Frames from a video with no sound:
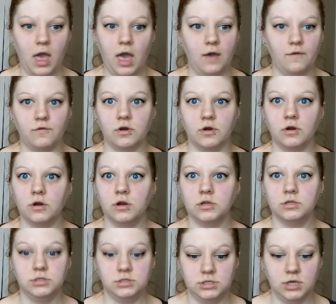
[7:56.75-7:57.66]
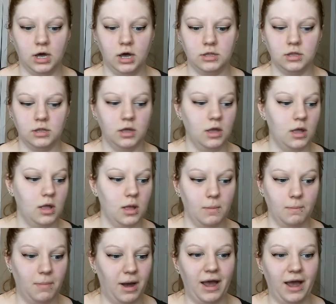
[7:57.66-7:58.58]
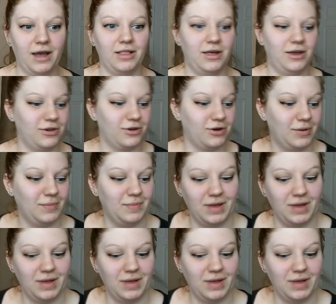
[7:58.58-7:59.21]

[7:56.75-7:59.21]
ever done my eyeliner.